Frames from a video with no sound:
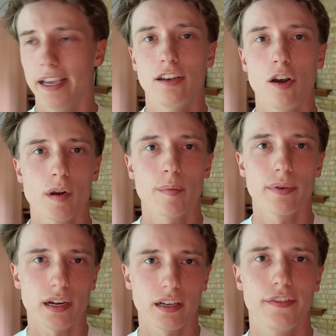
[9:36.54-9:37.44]
and no more
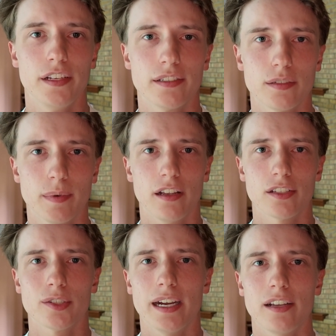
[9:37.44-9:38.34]
product views as well.
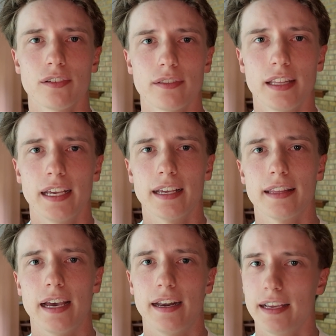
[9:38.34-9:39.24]
So I also
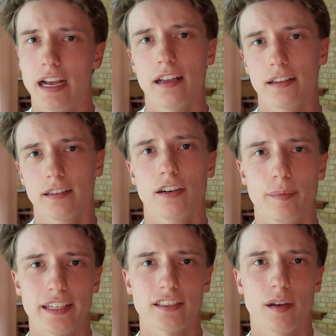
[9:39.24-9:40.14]
think that it got a little
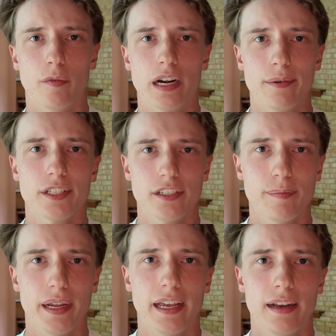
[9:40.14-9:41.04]
messed up when I was in
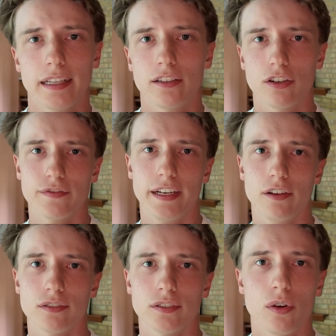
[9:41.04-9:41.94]
Japan, that those
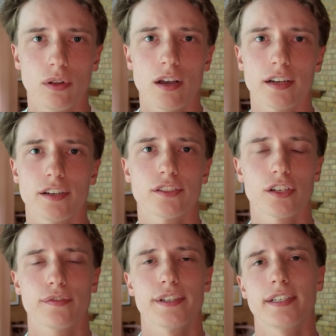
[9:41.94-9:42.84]
videos no longer
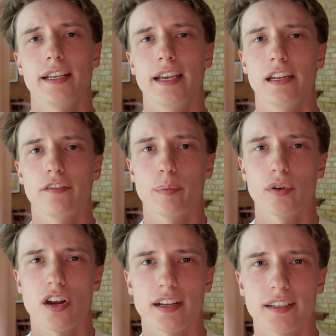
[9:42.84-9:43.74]
serviced any of the
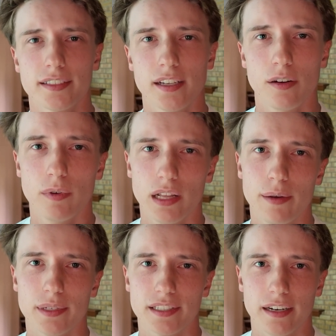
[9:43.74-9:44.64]
products. while I
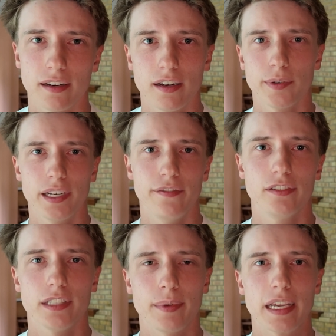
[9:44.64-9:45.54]
was there. So any
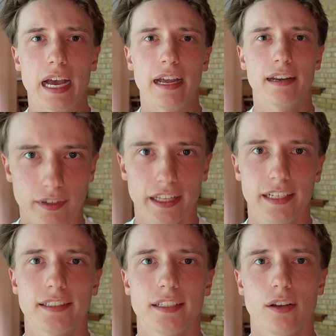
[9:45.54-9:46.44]
views that we got
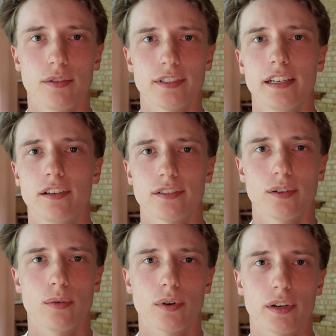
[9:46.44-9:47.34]
related to no sales
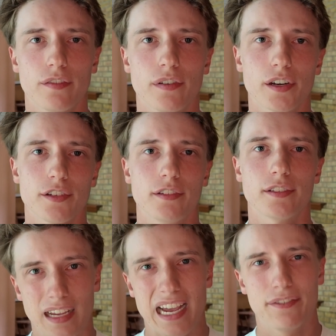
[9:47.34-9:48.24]
or
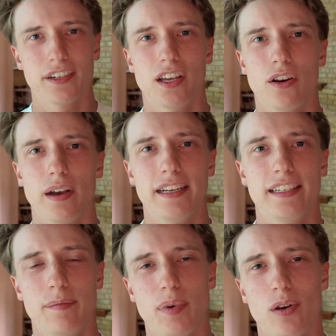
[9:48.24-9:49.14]
conversions. After though, I
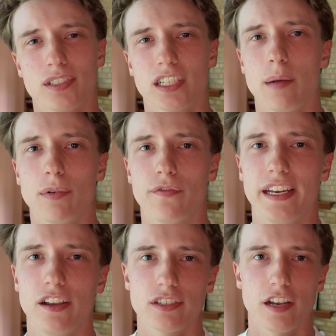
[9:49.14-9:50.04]
did post a couple
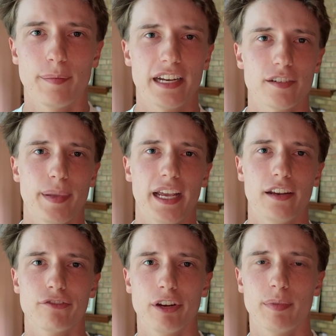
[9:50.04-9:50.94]
videos of my
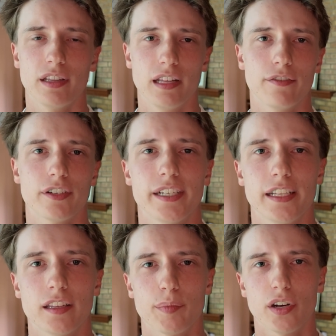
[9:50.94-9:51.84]
Japan trip,
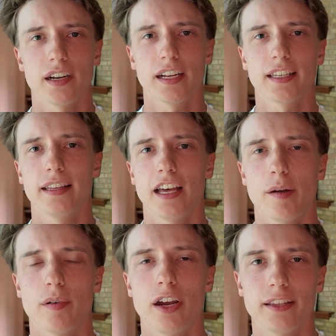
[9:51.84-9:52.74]
leveraging the product that
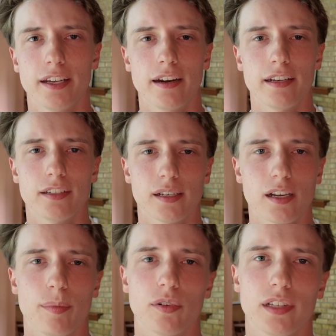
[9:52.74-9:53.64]
I brought there. I took a
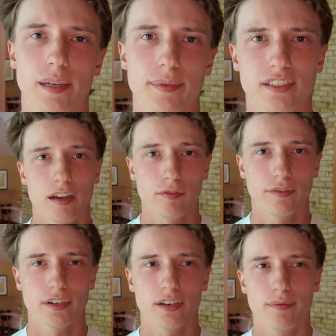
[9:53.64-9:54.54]
couple clips.
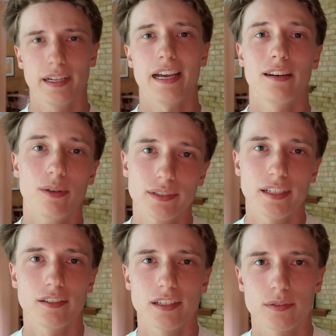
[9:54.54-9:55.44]
However, we got no
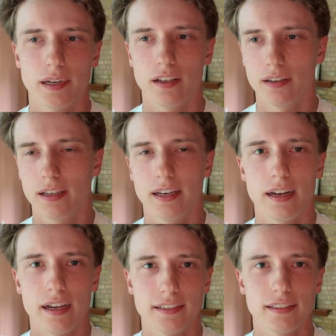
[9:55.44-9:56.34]
sales as well. And
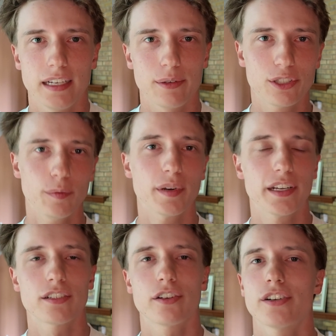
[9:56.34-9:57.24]
honestly, I was super
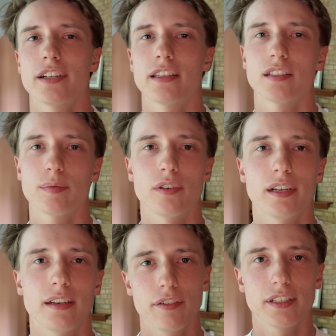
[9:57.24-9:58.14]
discouraged at this
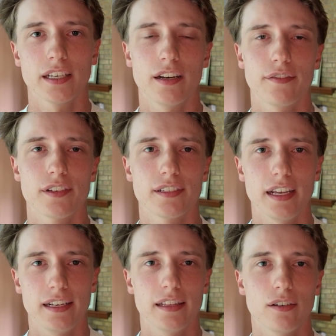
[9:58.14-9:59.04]
point. I was thinking of just
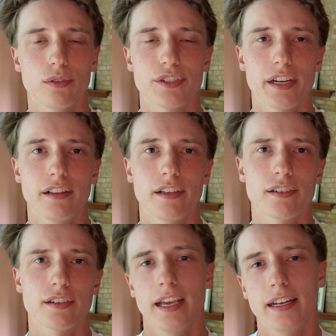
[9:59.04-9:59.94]
ending the whole
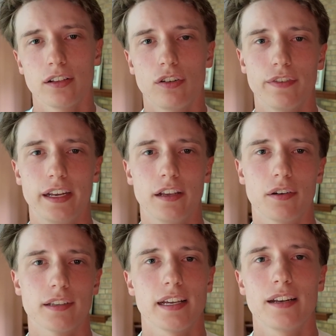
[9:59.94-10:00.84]
challenge, ending the whole video,
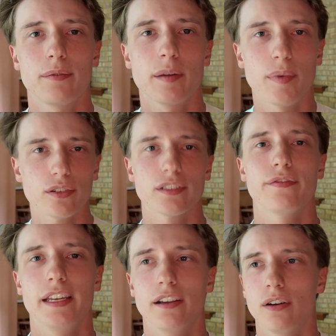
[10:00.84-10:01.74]
because I didn't want to post the
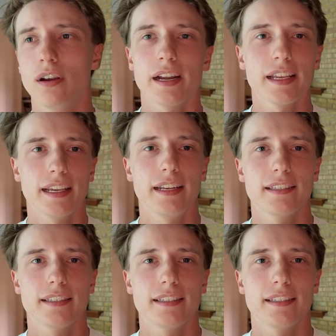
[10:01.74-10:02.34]
video or I didn't get any